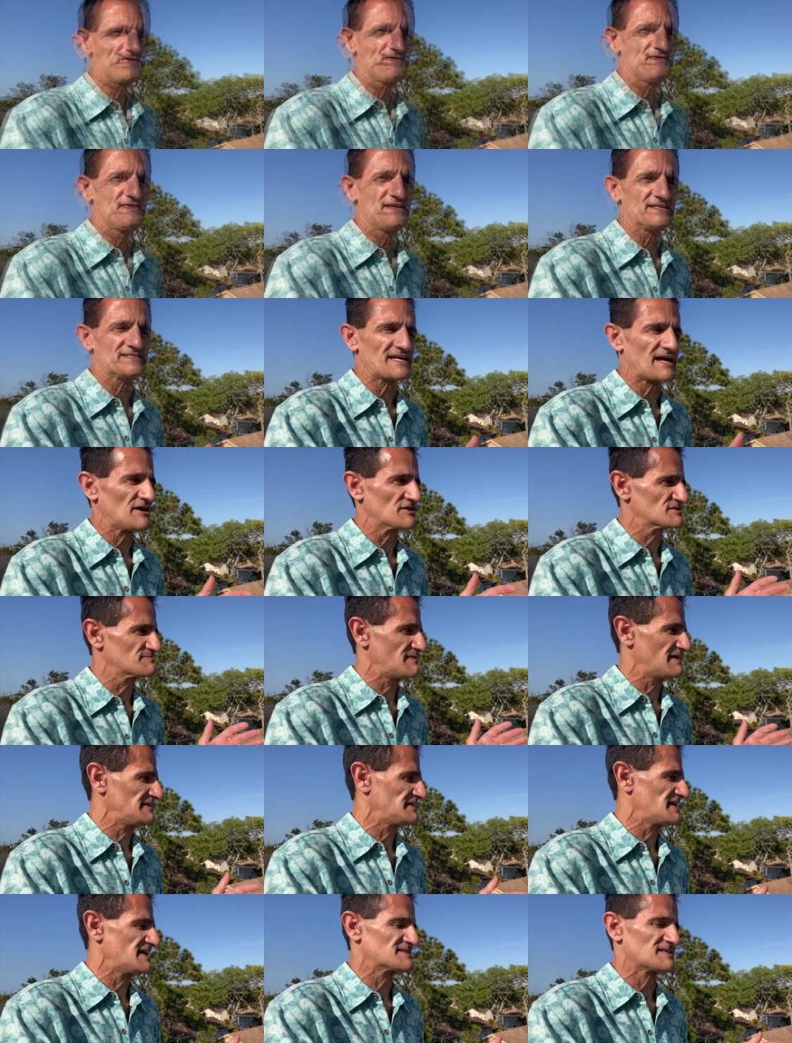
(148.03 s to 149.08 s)
Normally this
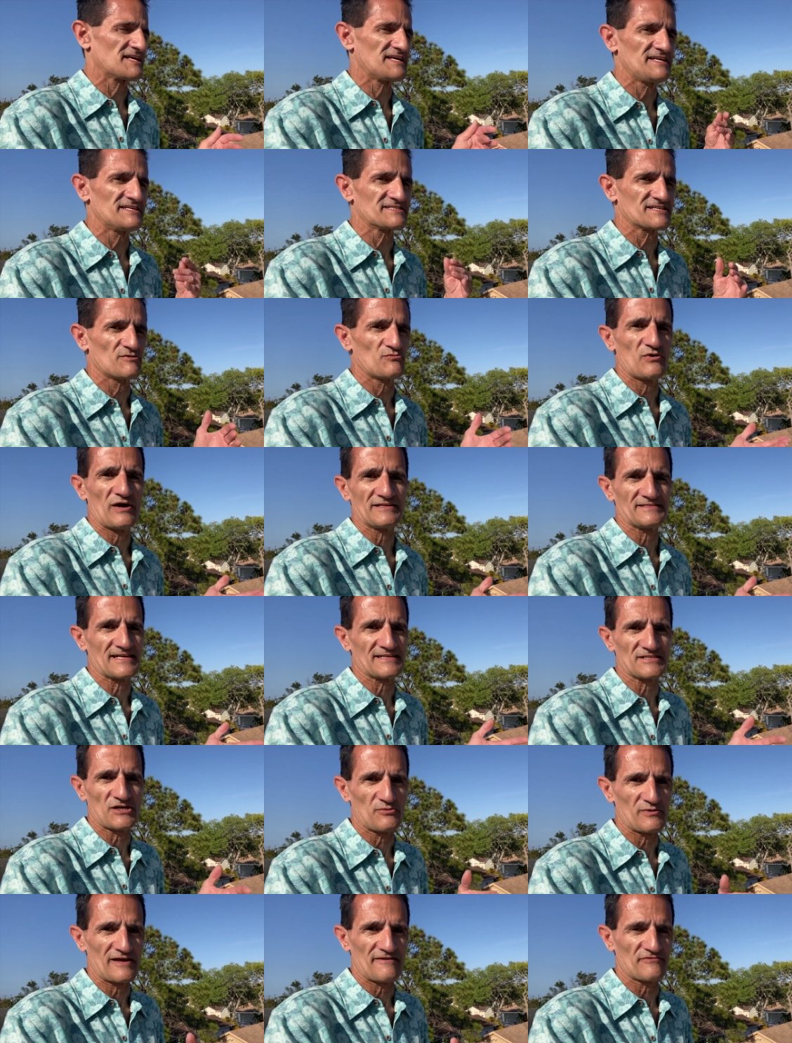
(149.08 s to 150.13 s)
house mainly has an east and
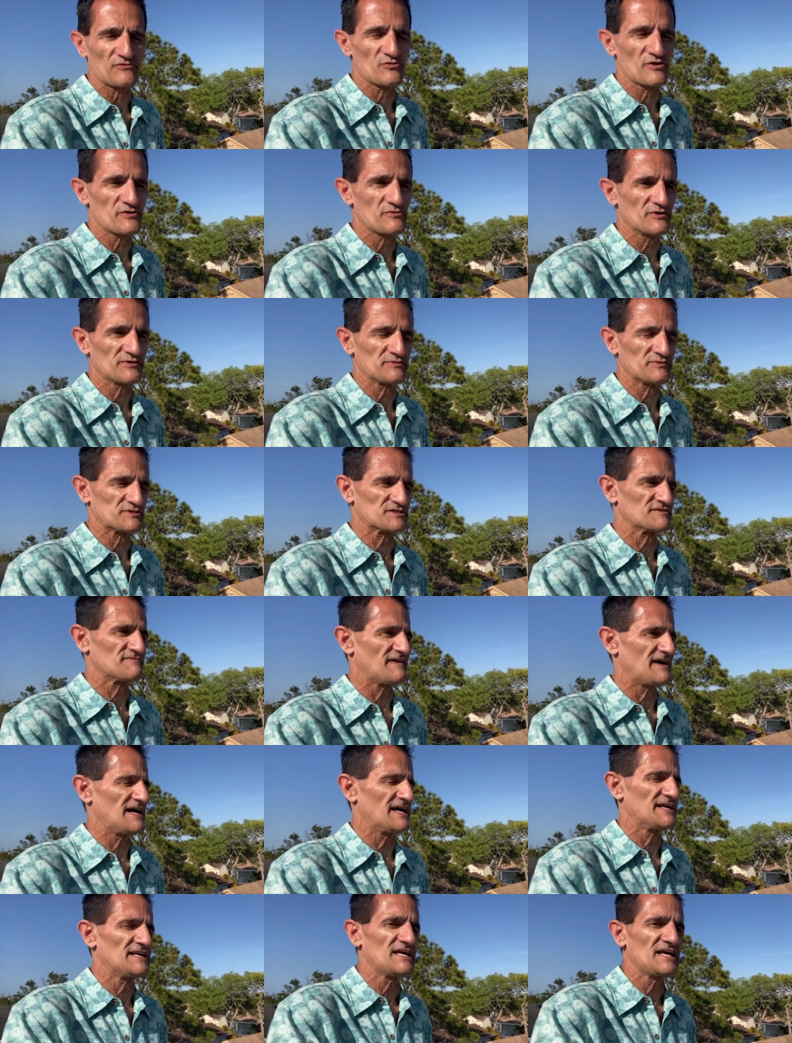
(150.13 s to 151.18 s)
west, that's all we have to work with, which
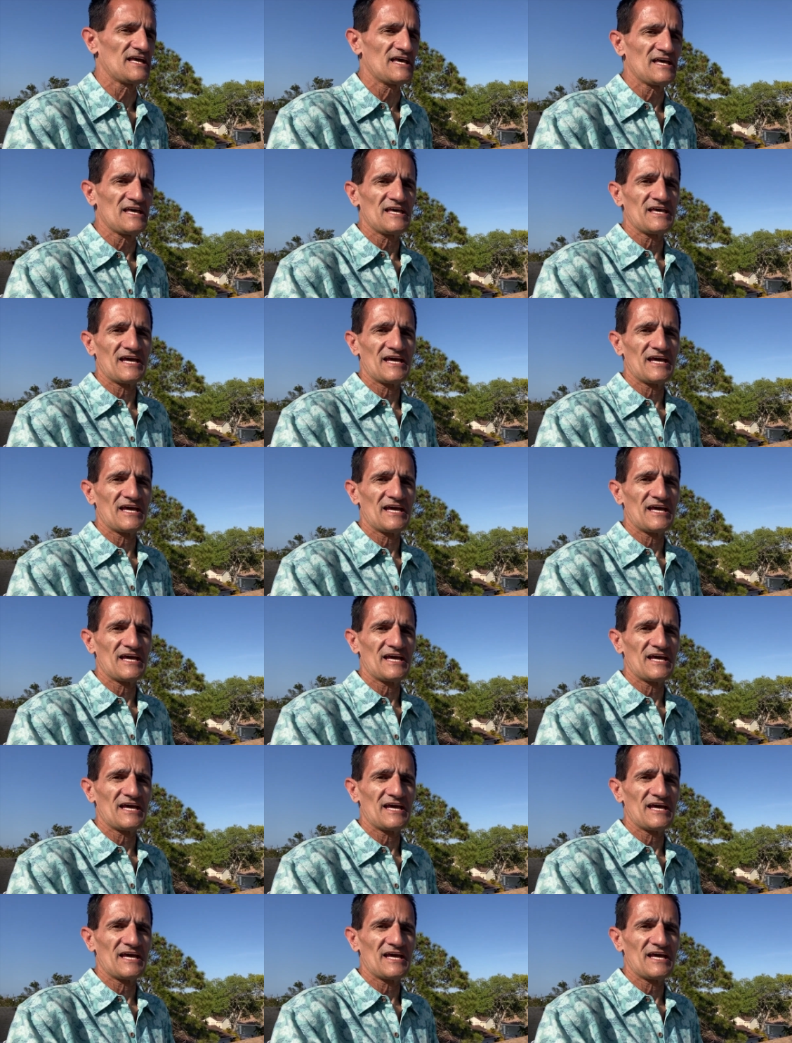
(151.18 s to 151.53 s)
is fine.